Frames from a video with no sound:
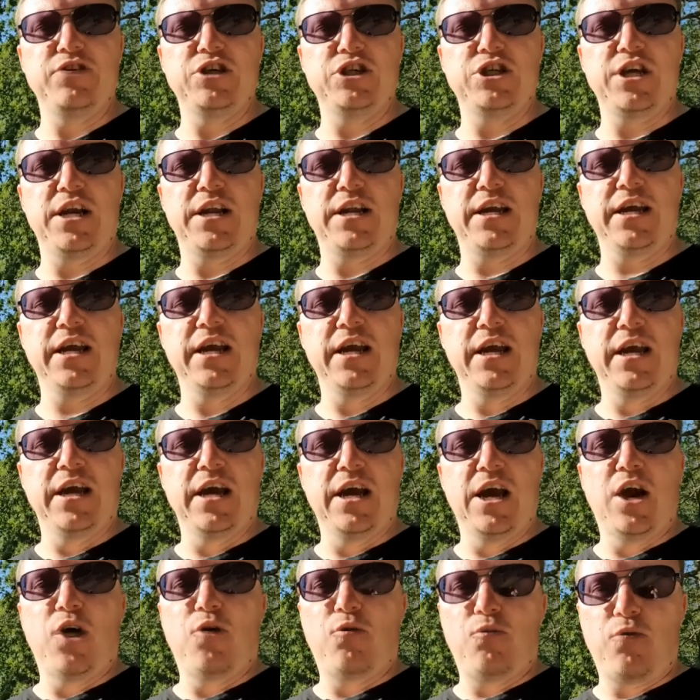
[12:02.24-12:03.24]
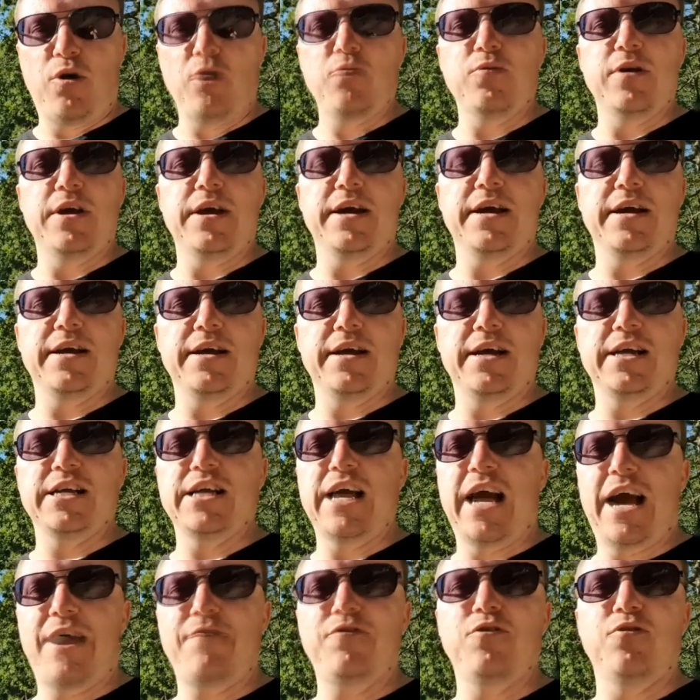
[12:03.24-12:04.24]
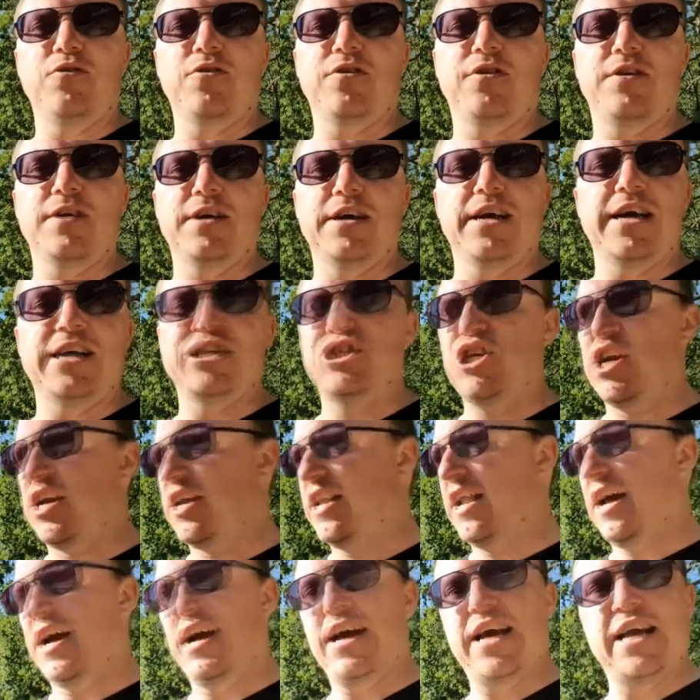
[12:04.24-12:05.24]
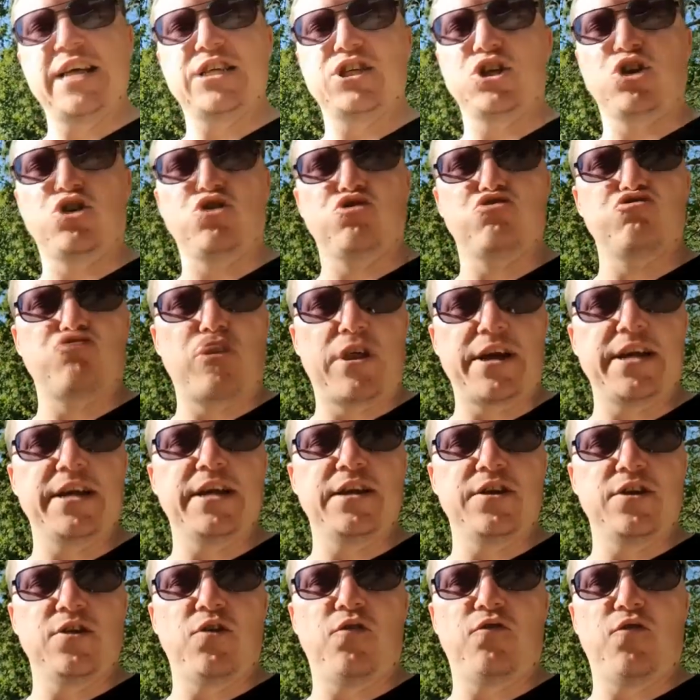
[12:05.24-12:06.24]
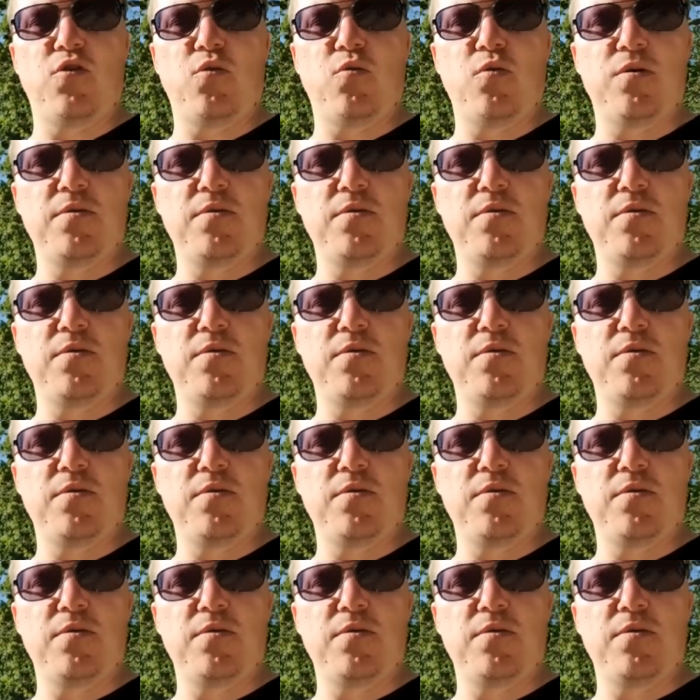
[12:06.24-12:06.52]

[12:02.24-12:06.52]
Shelley wrote it. Have a look, check it out. It's a great novel.